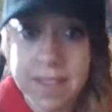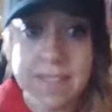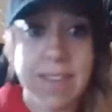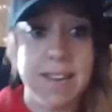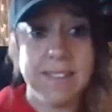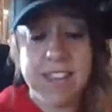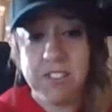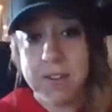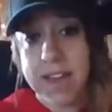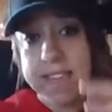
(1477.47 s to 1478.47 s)
that's going to teach
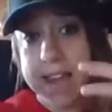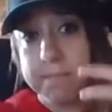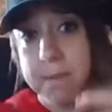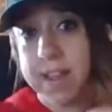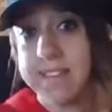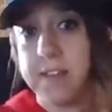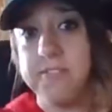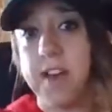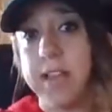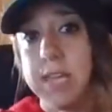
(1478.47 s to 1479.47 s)
you guys how to break down
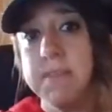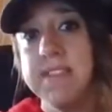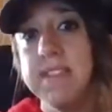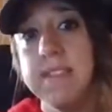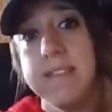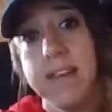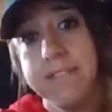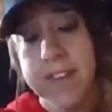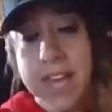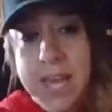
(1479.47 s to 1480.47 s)
documents and stuff.